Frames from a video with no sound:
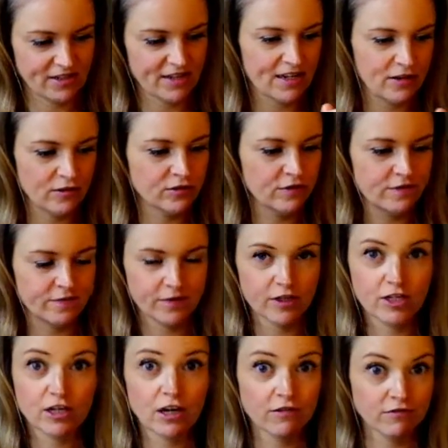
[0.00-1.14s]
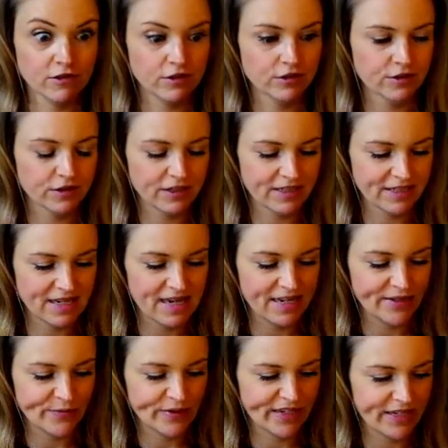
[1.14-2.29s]
I love coral colours
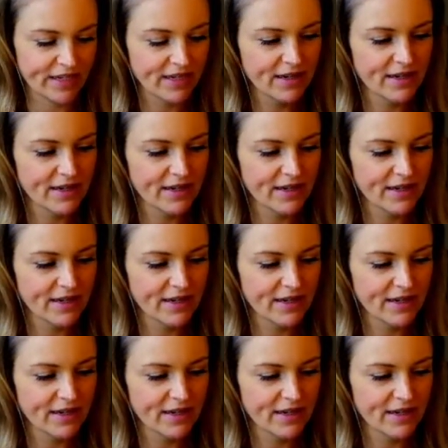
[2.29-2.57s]
anyway,